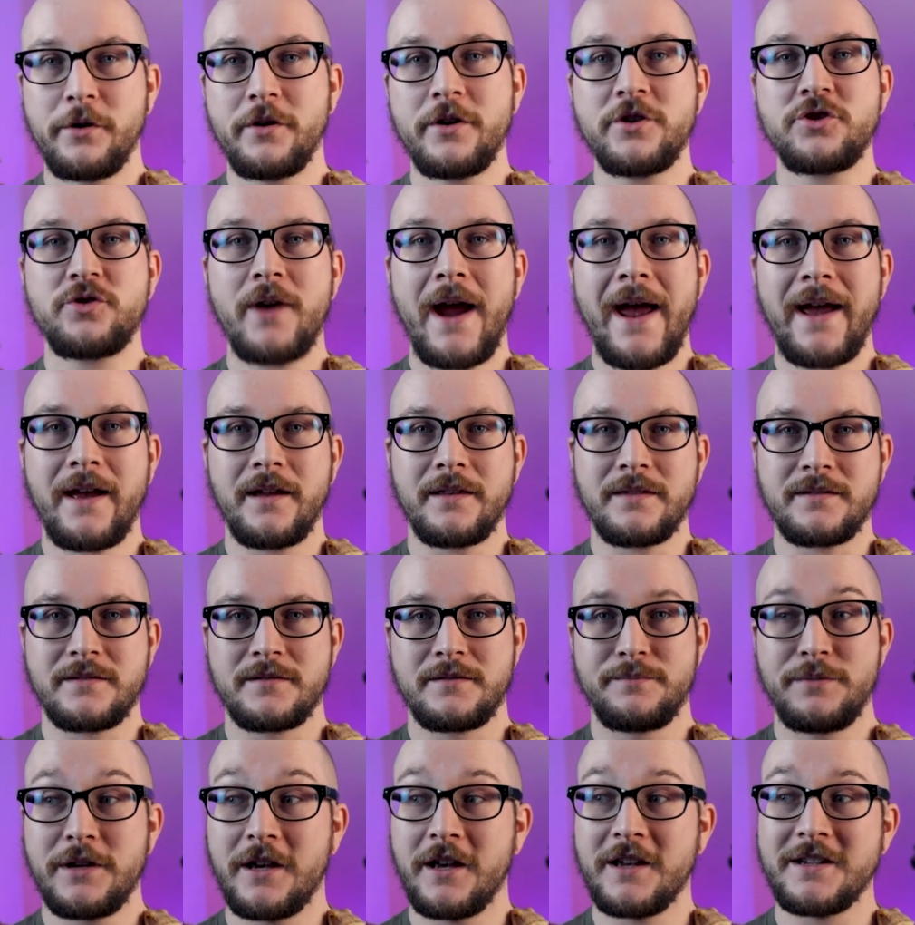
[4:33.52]
bearded
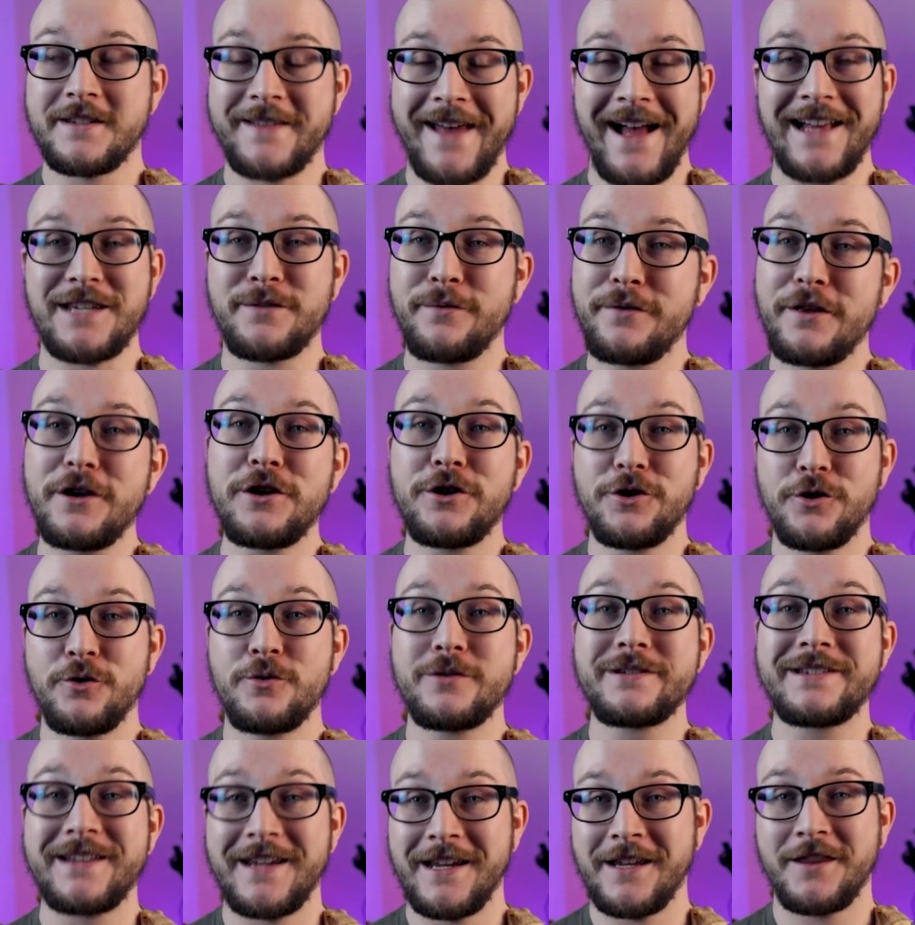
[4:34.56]
dragons, because that's what they
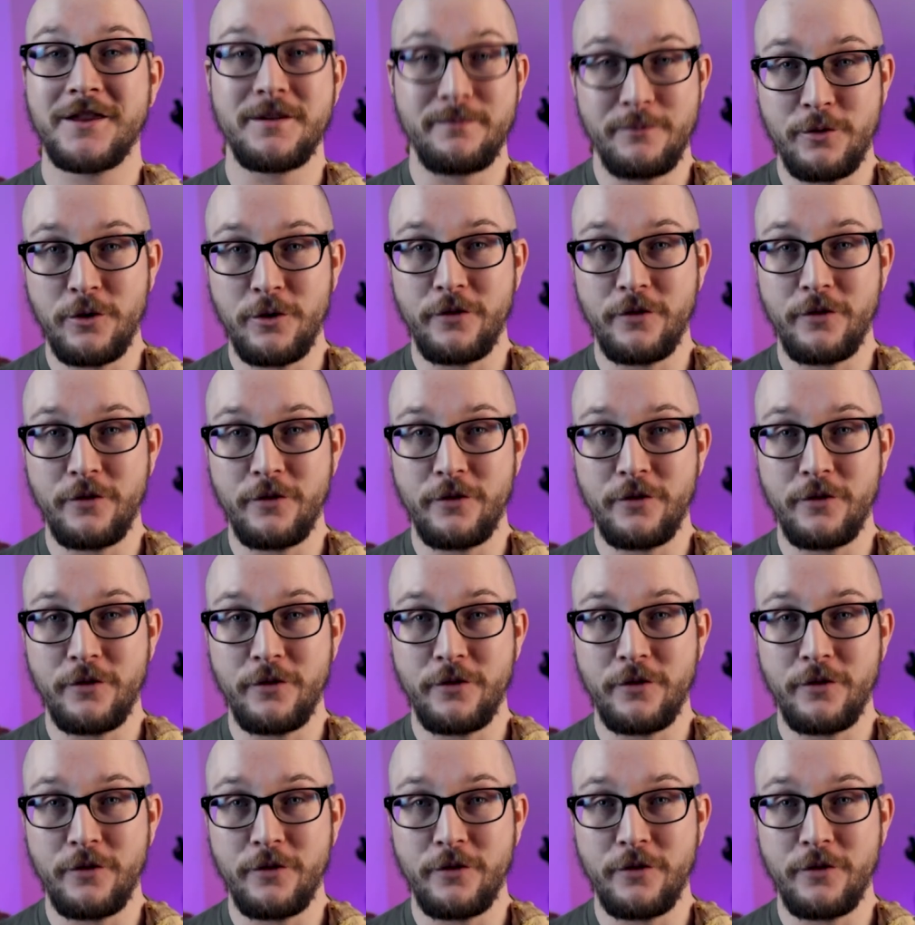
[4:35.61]
used in the